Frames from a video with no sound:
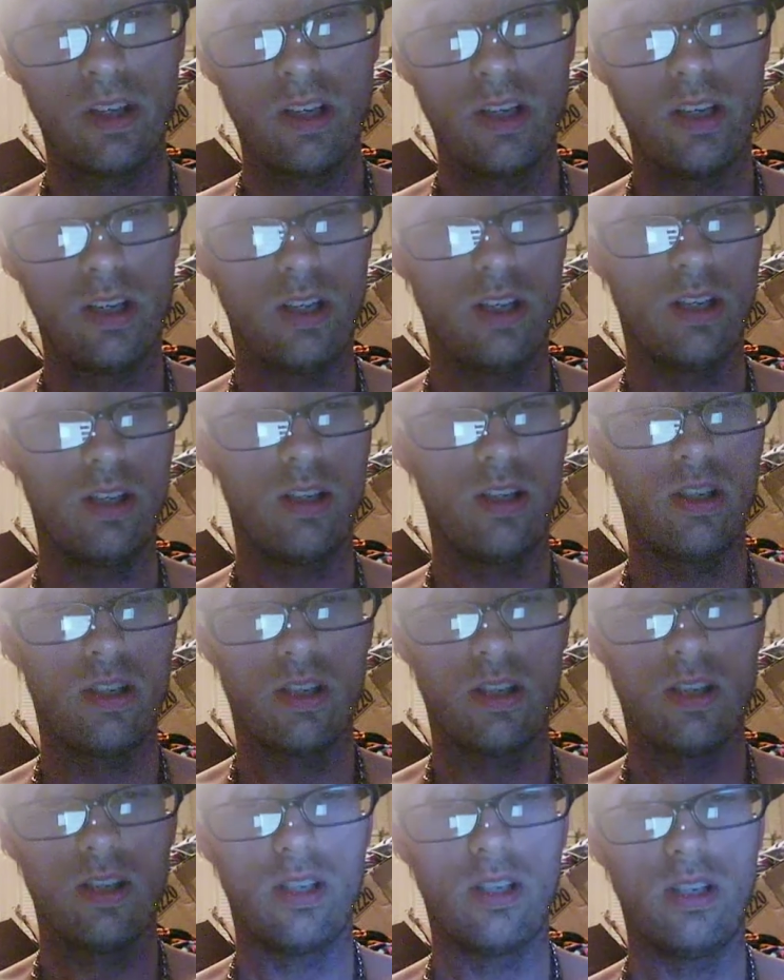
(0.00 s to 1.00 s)
and,
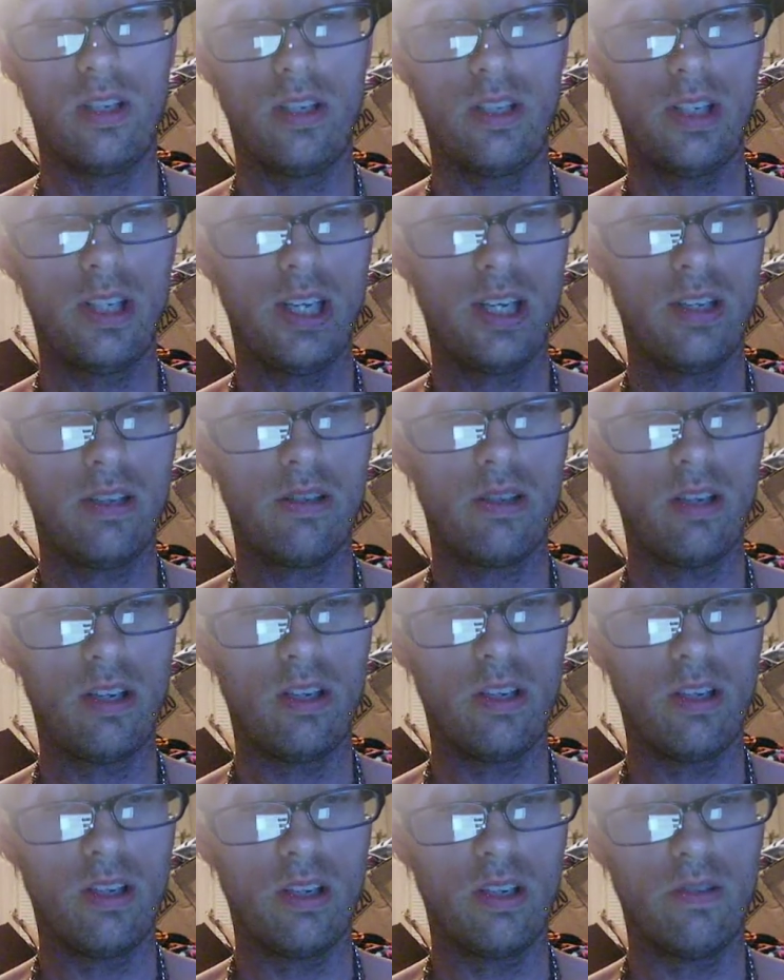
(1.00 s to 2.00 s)
and testing
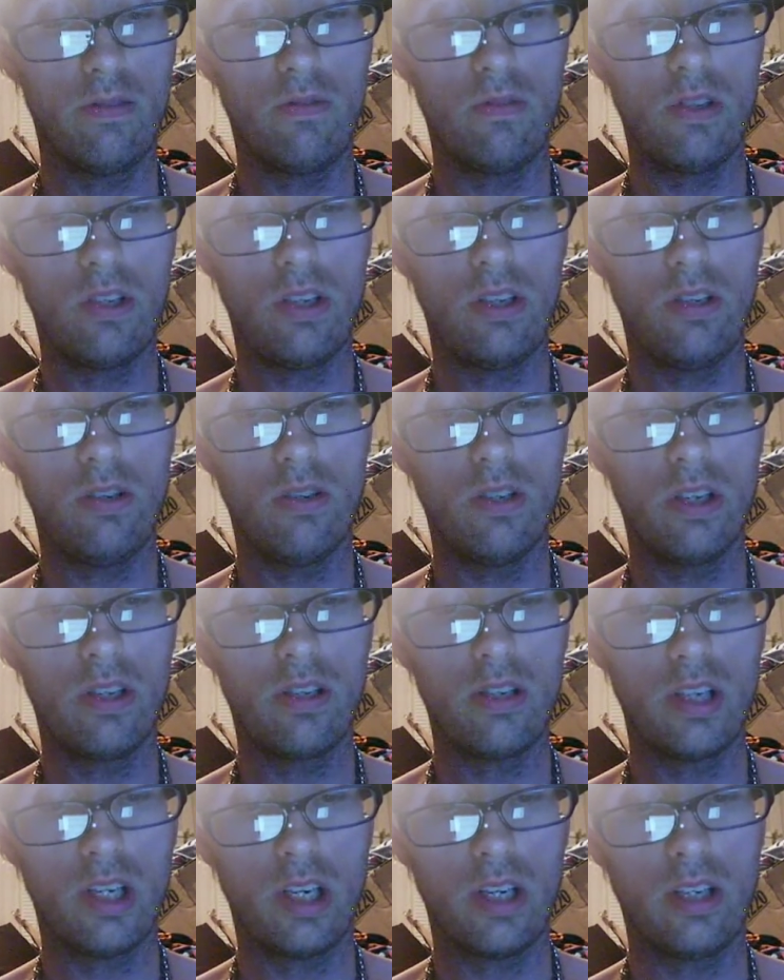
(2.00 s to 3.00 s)
of
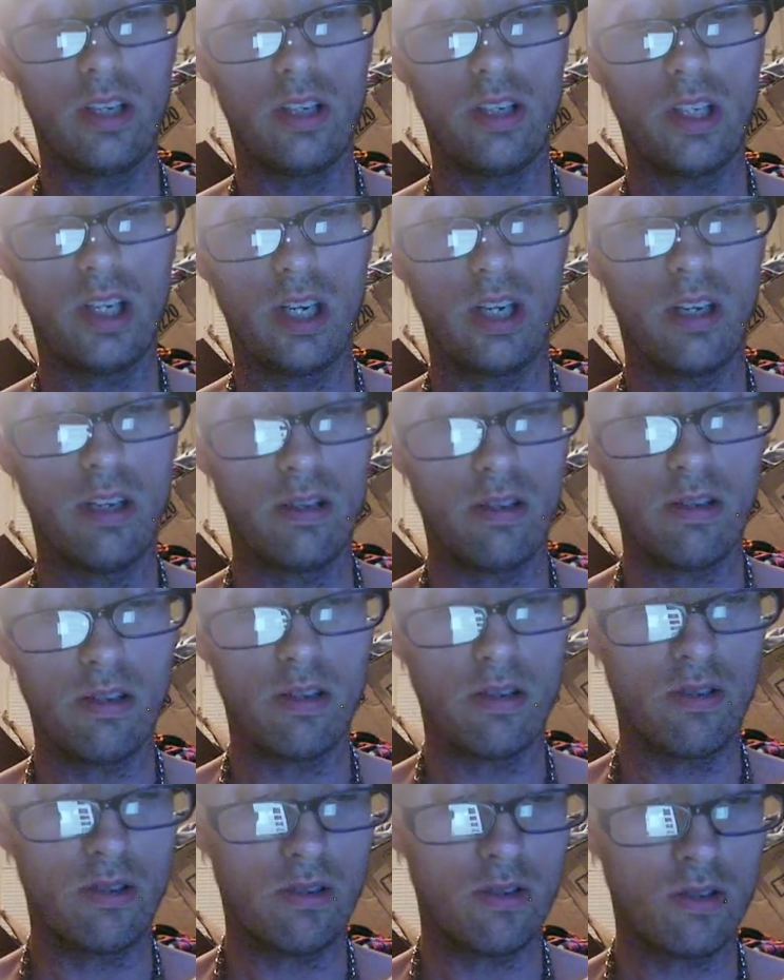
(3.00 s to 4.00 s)
U.S.-China ties
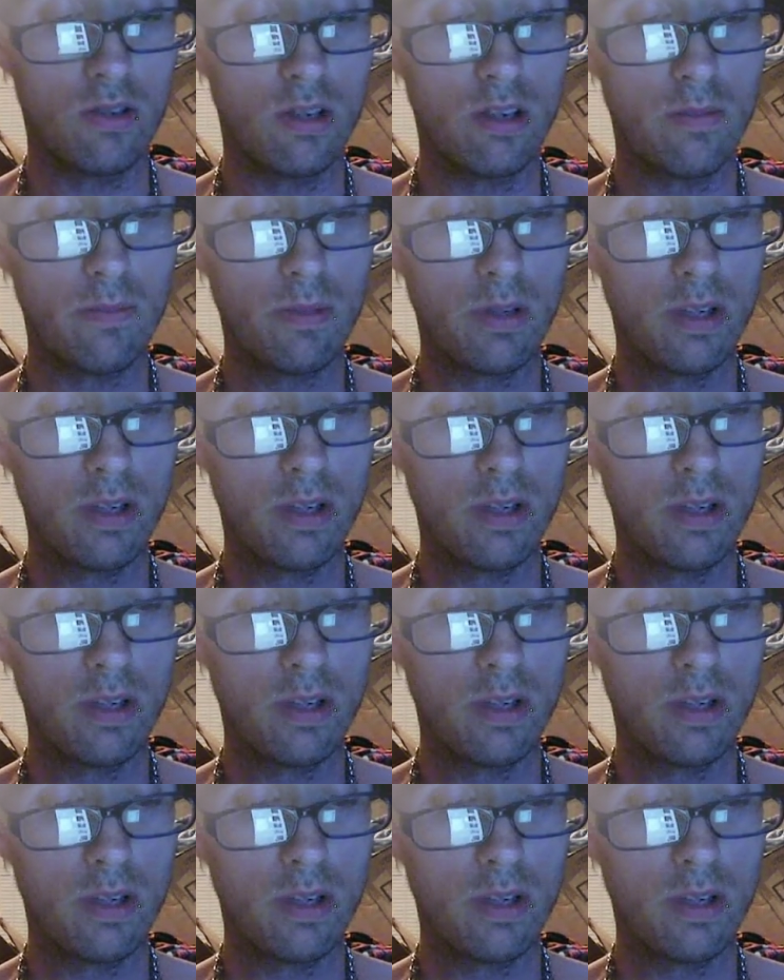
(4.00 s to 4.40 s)
under Trump.